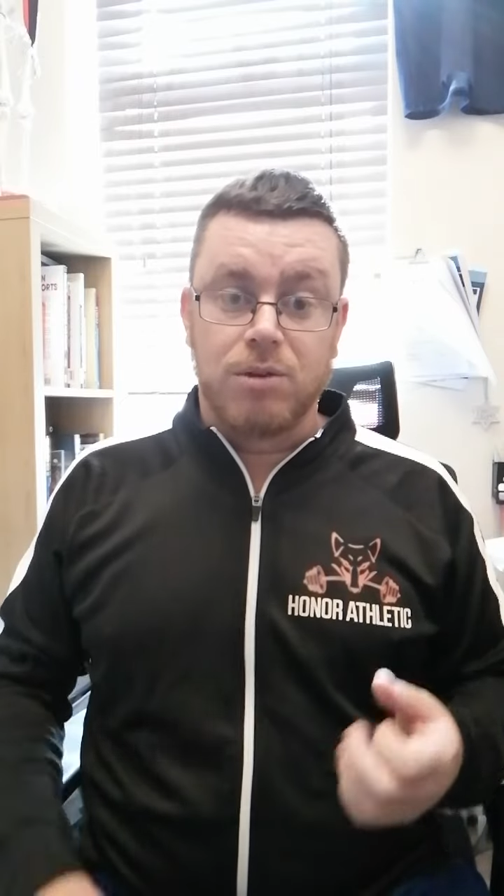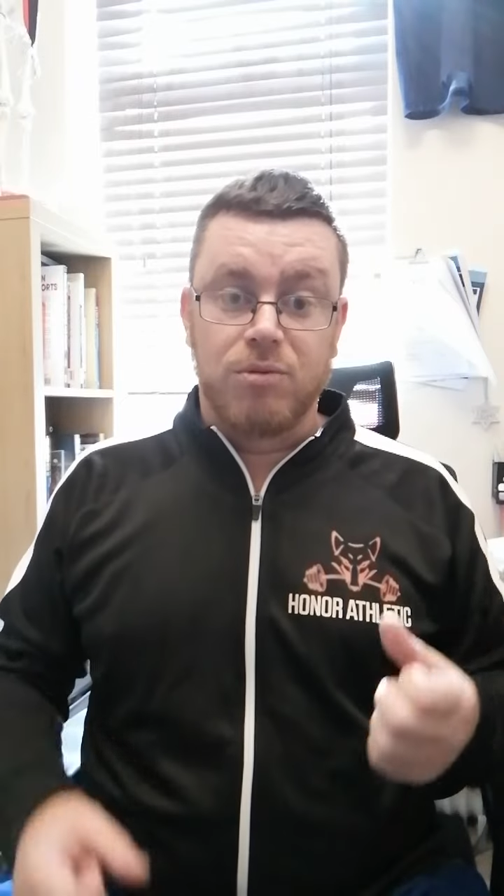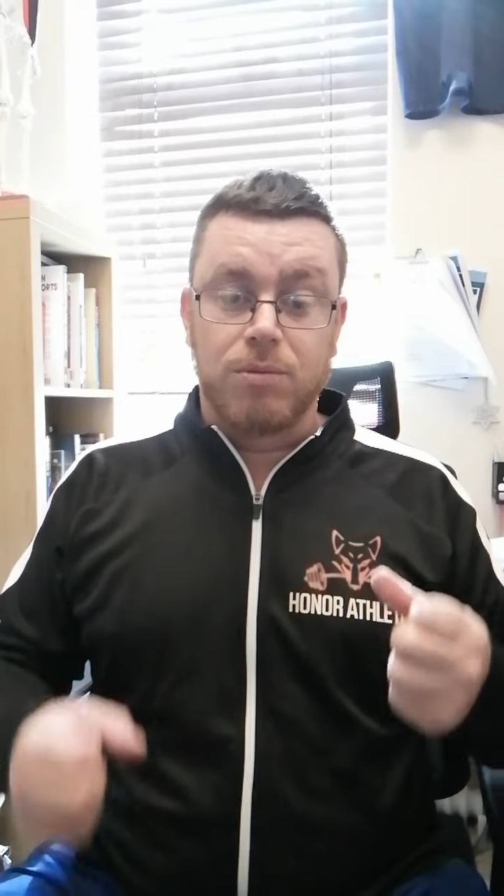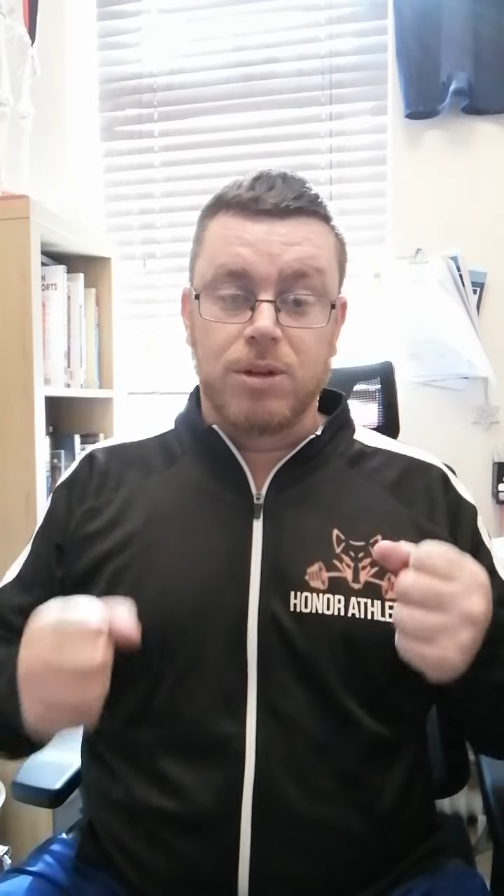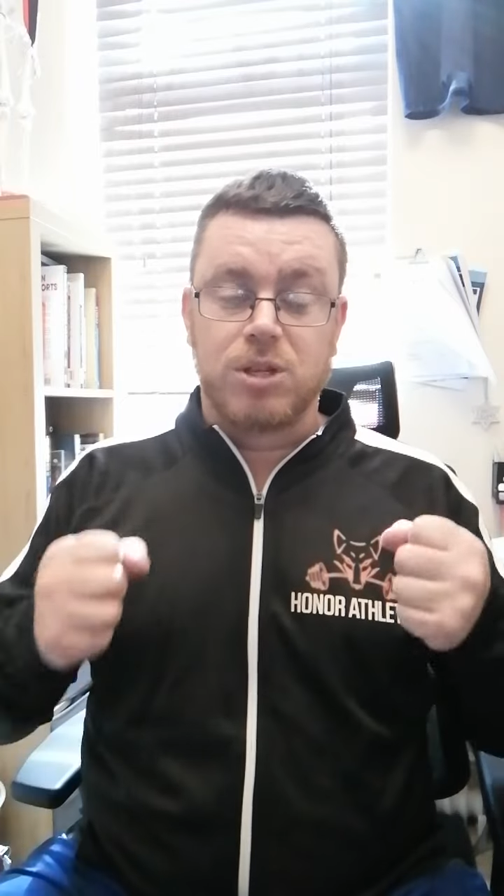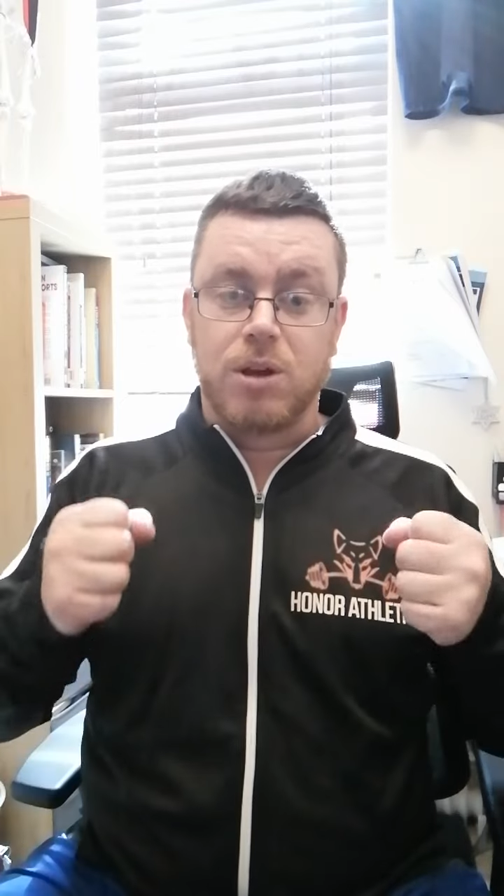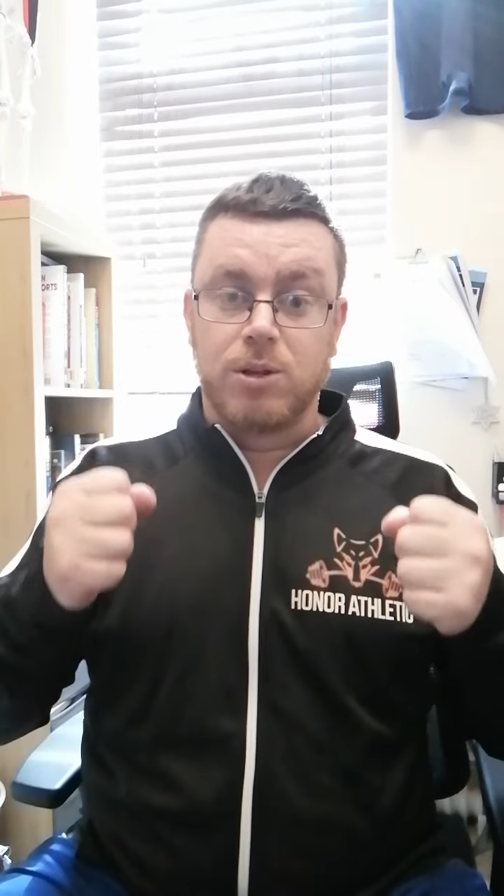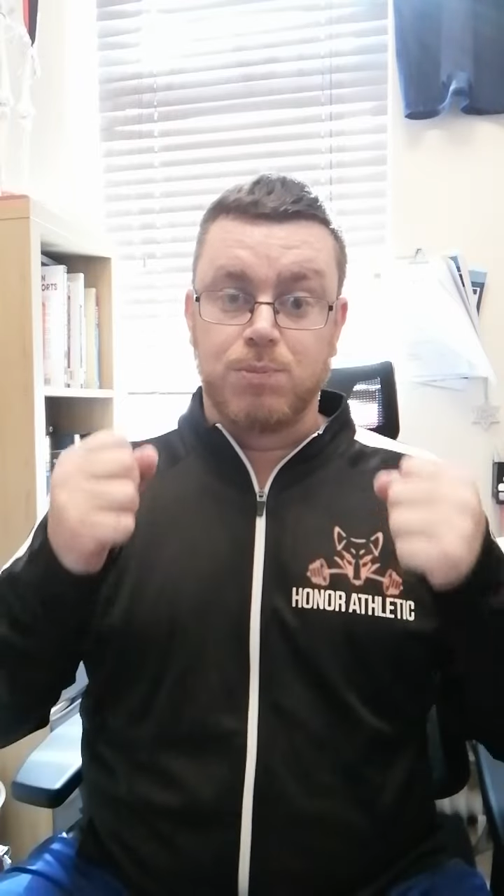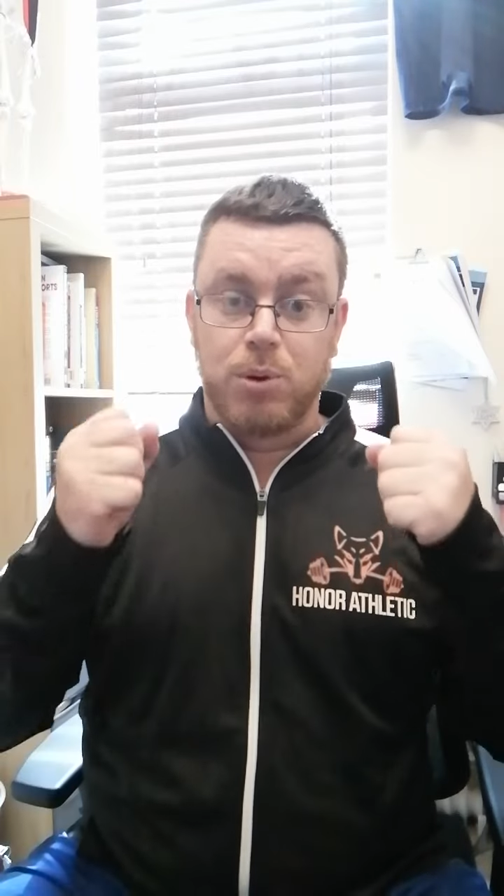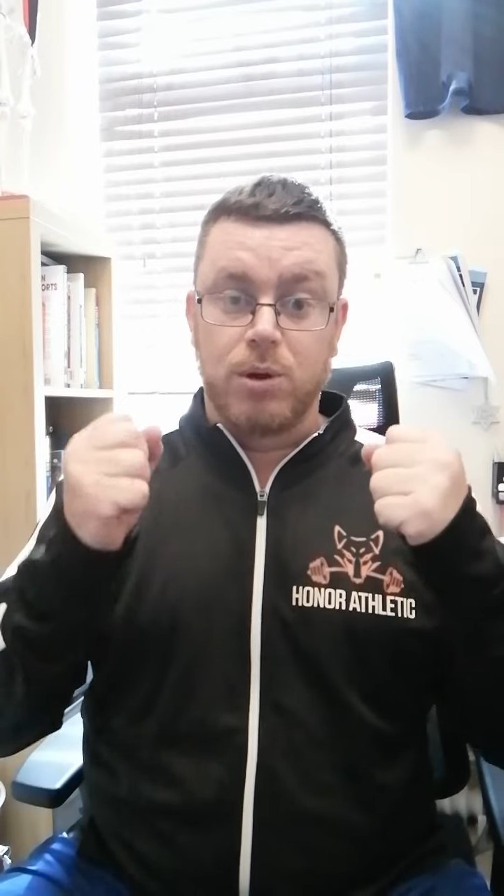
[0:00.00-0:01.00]
that's
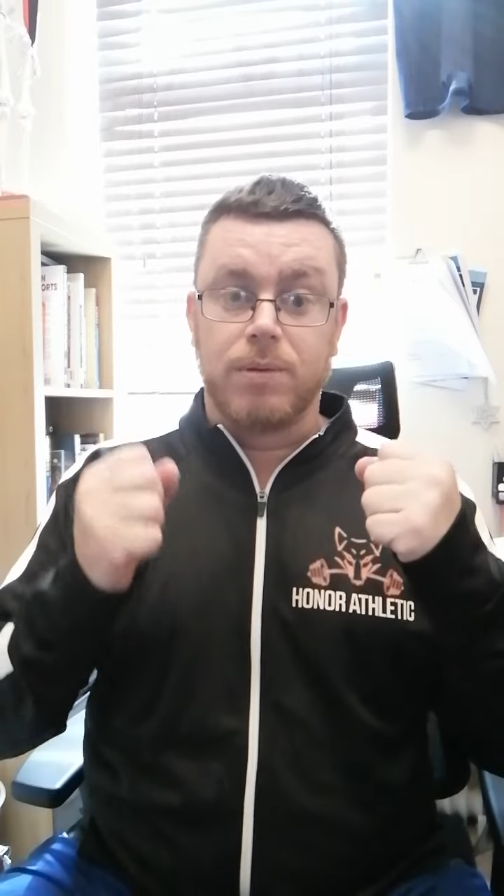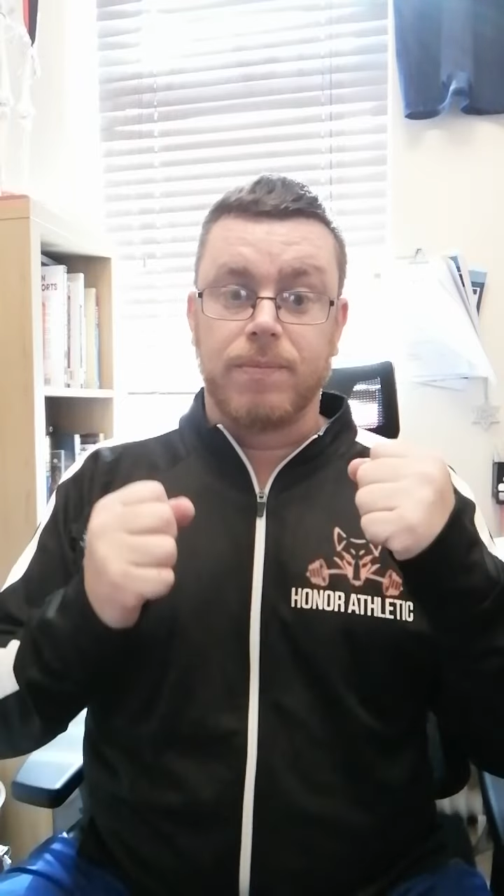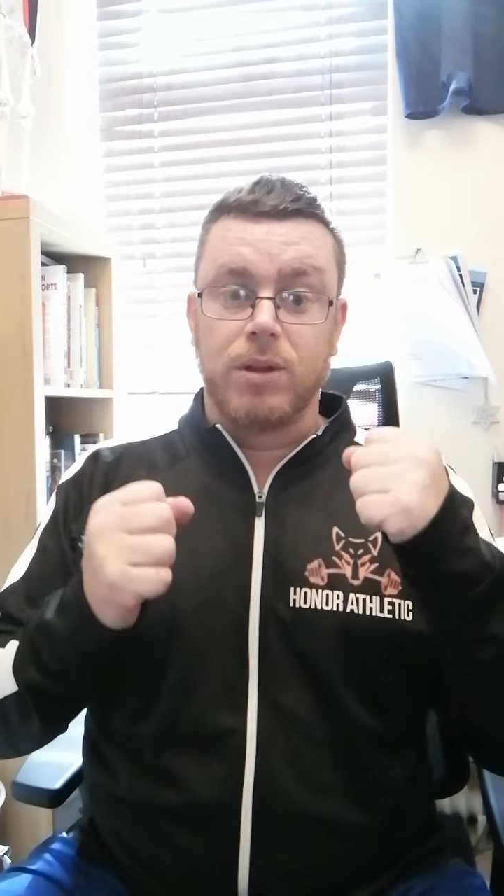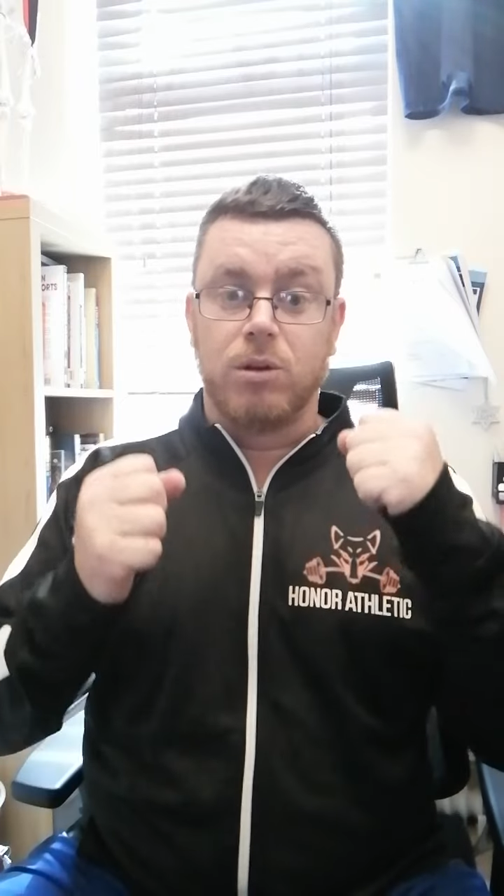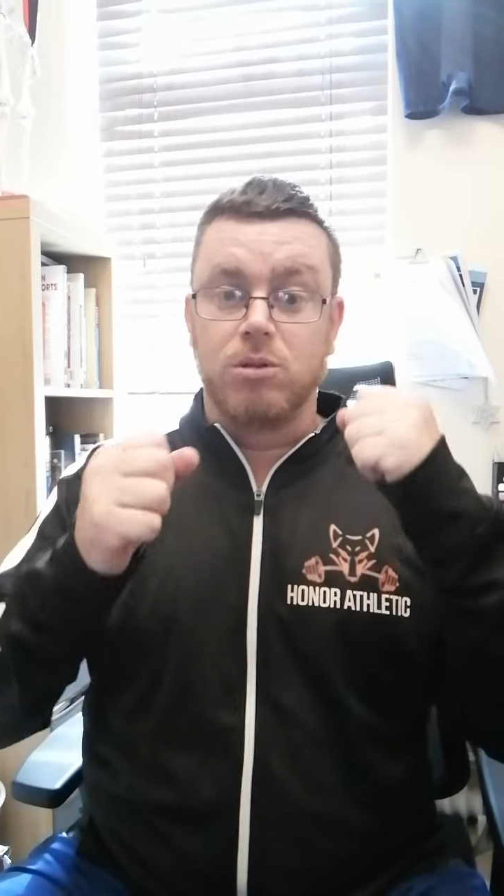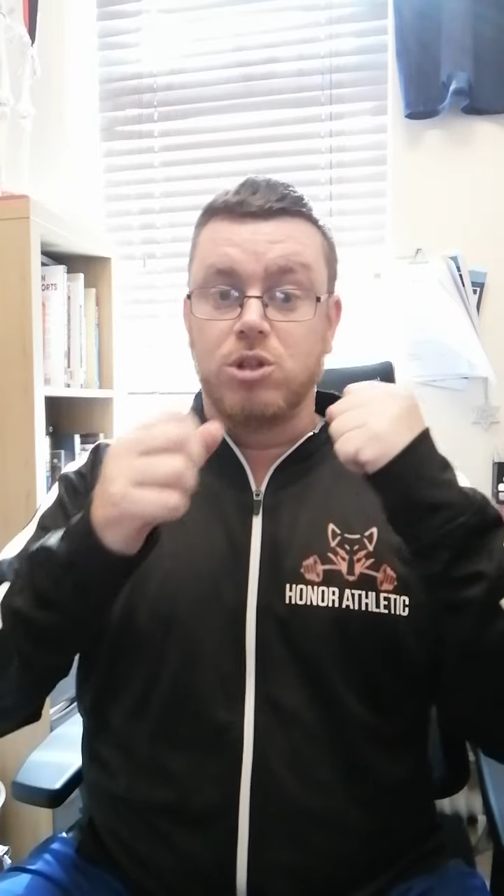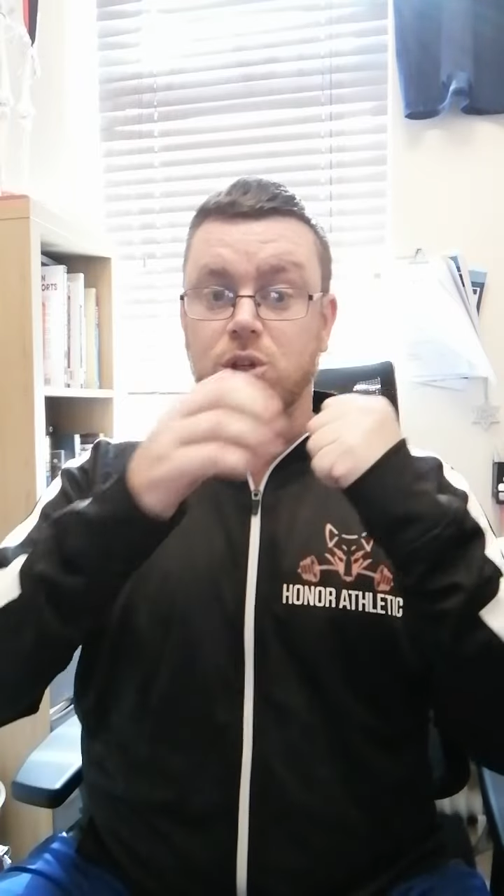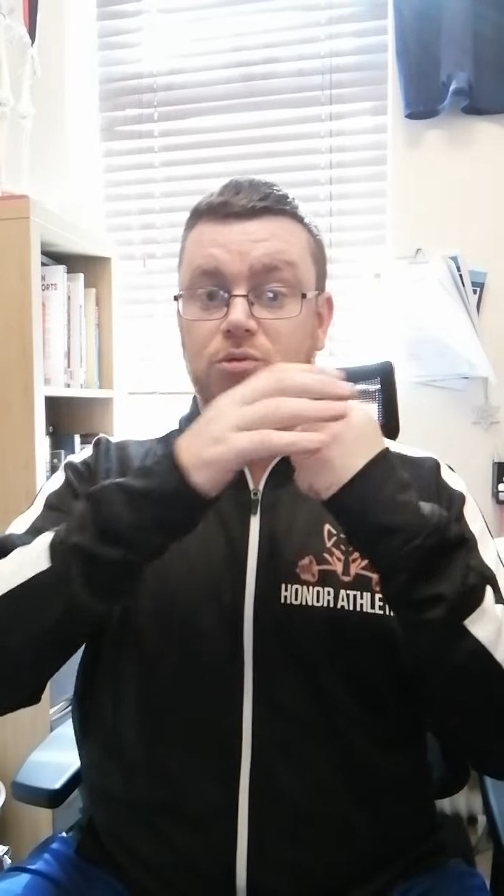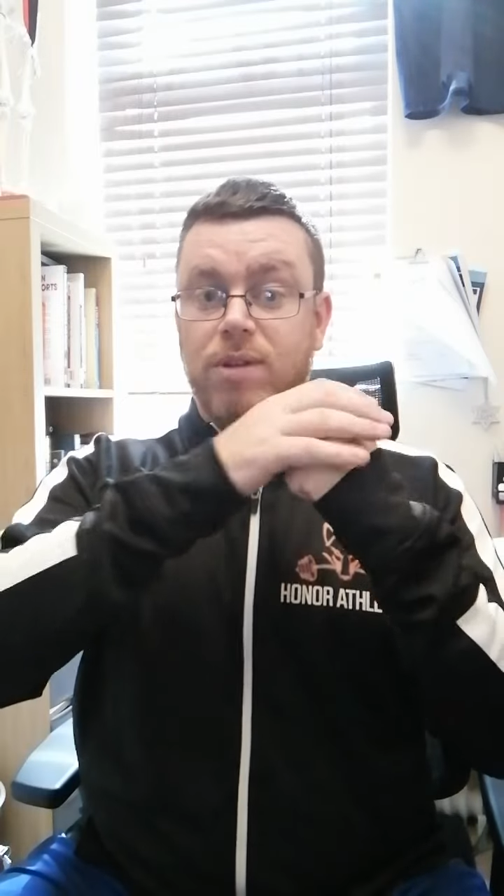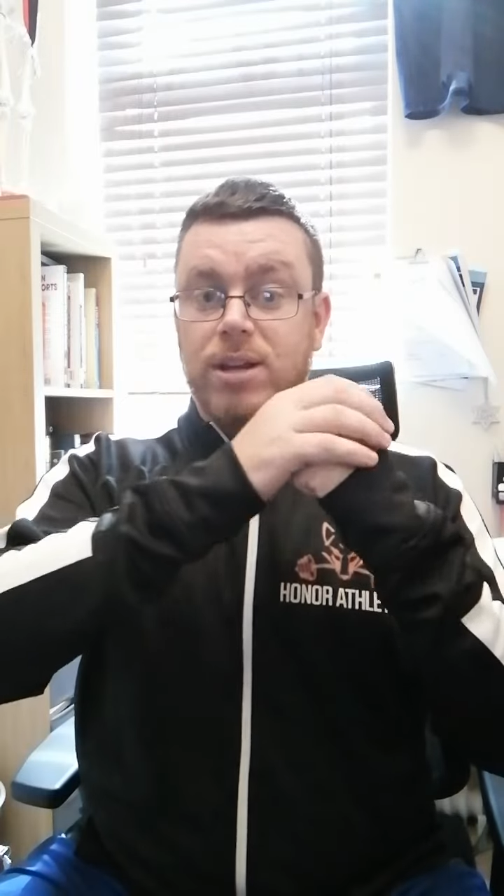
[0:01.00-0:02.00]
going to put undue